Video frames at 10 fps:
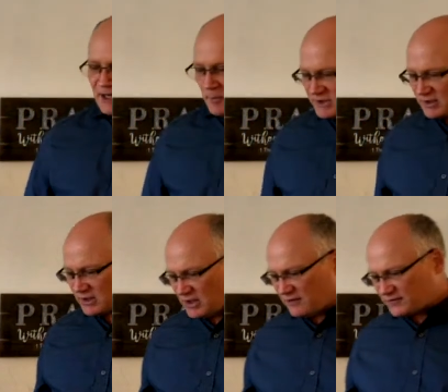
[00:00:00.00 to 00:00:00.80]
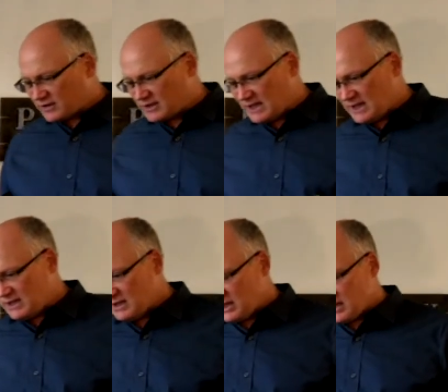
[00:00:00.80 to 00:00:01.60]
Help me to live
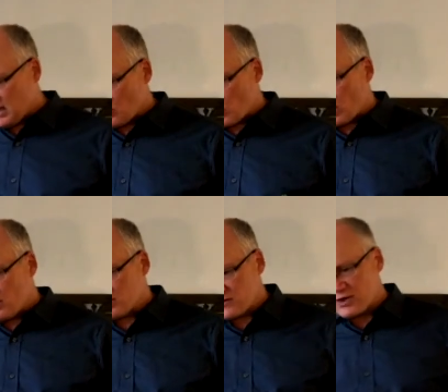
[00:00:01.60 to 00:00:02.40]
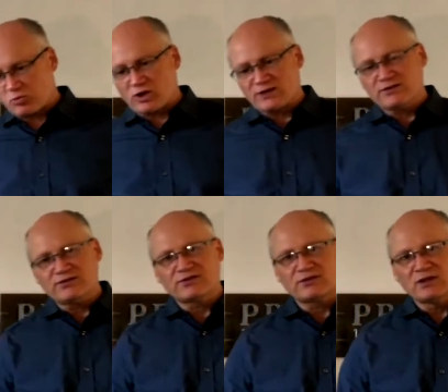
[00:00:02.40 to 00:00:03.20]
today in awareness of your
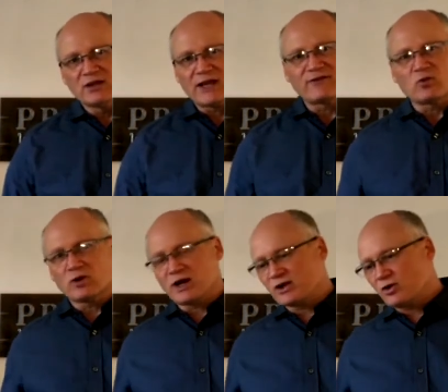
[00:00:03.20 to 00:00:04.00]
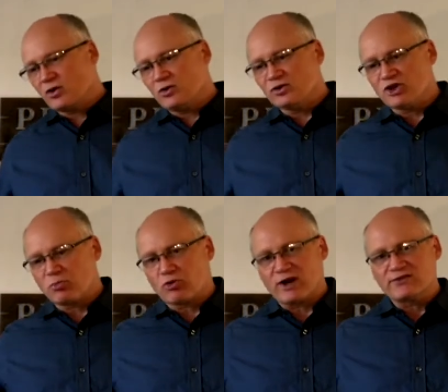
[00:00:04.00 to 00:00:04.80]
presence Everywhere I go,
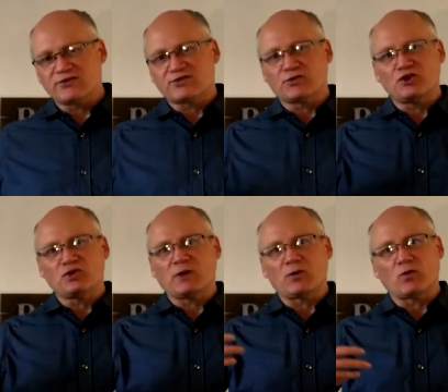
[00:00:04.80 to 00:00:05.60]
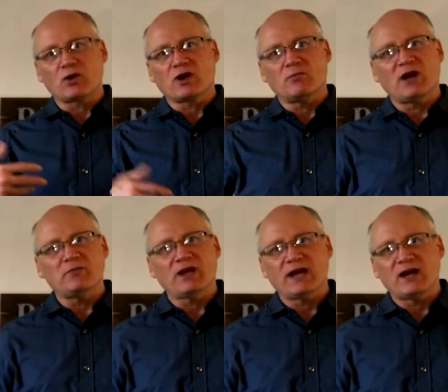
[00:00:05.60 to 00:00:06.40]
your presence so that you might work on
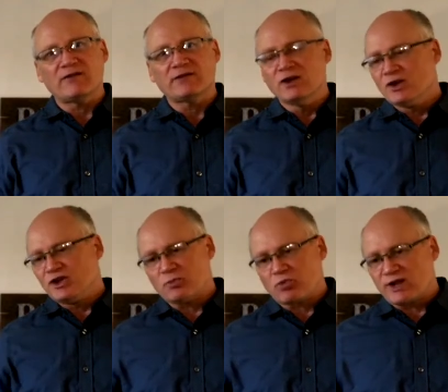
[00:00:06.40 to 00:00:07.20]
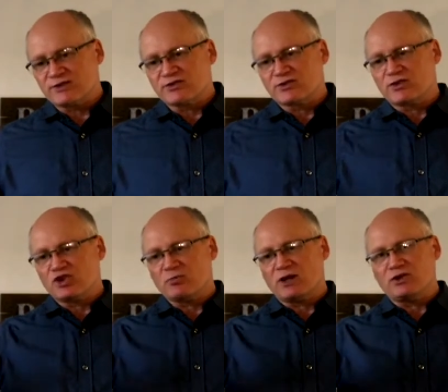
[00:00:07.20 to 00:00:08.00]
my behalf. Your presence so that
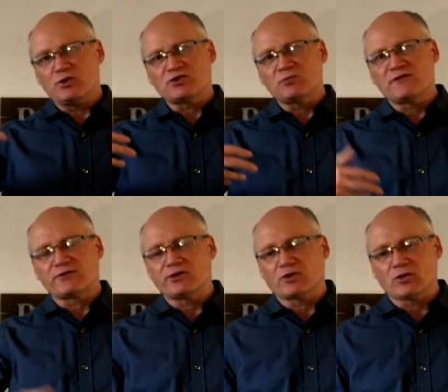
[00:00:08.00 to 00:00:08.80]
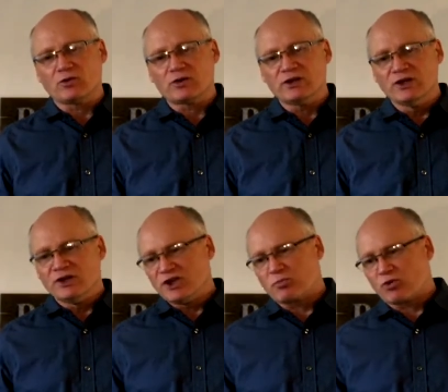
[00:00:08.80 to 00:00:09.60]
you might use me for your glory.
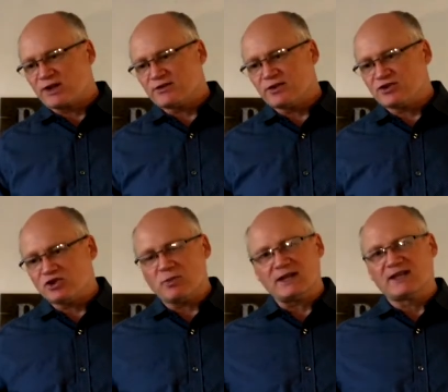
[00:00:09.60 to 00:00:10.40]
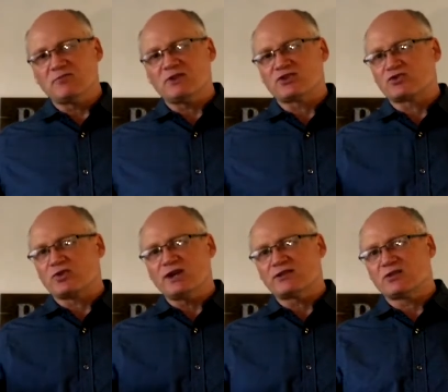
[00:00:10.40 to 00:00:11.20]
Your presence that you might give me
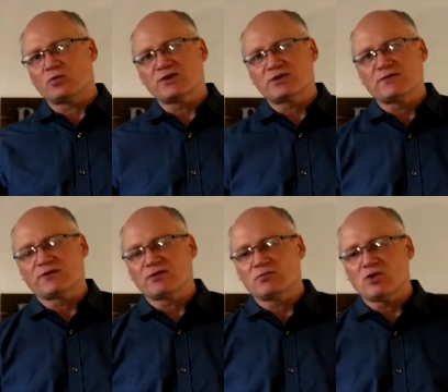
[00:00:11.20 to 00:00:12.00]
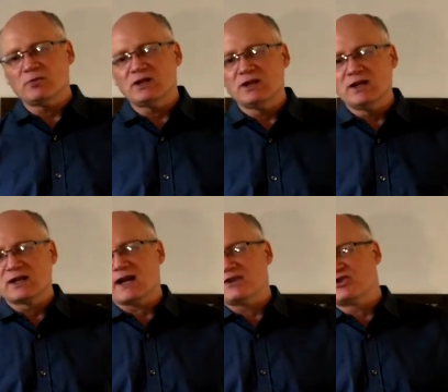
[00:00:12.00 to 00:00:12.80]
strength and wisdom for the moment.
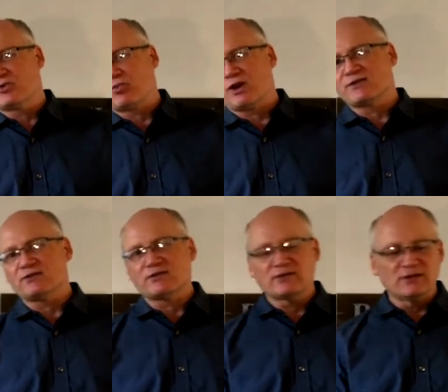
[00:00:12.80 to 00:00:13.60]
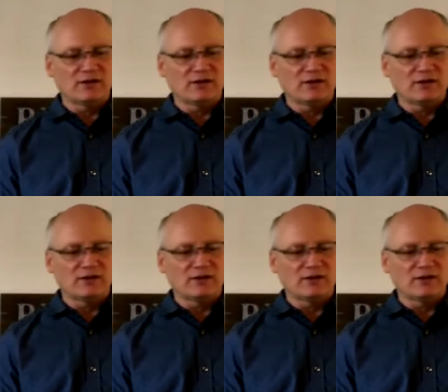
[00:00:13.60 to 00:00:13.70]
God, you're present.